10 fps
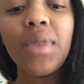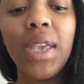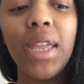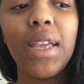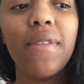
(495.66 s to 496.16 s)

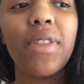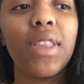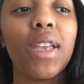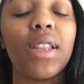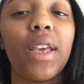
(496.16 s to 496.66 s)
And even
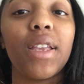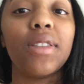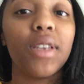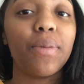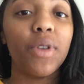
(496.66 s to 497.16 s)
then, like, it
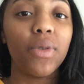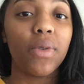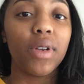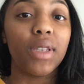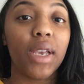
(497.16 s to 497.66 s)
took me
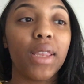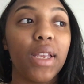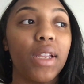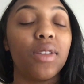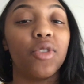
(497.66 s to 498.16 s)
towards like the
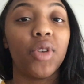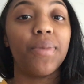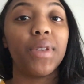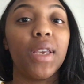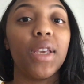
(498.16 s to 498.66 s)
end of the trip
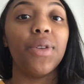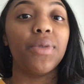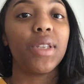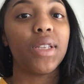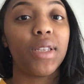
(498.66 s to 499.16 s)
to get used
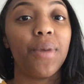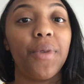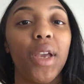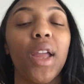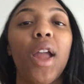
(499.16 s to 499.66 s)
to the
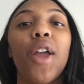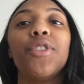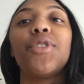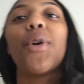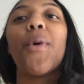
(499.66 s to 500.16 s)
subway.
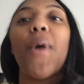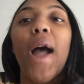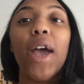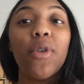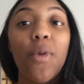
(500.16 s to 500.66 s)
So
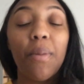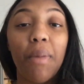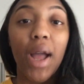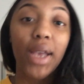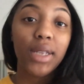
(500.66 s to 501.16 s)
I don't
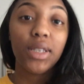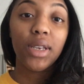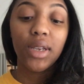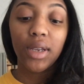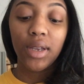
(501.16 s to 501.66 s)
mind
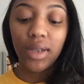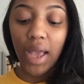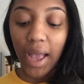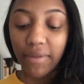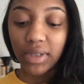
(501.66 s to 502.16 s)

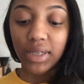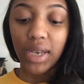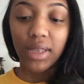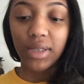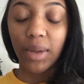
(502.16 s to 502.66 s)
having to
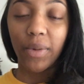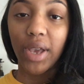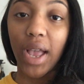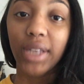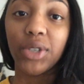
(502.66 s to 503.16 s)
take the subway.
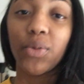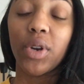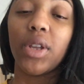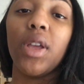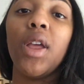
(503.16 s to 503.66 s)
I just want
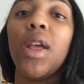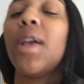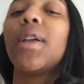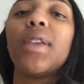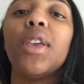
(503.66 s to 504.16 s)
to
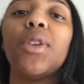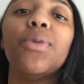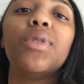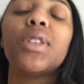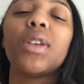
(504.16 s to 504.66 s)
get
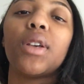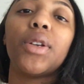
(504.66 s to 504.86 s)
used to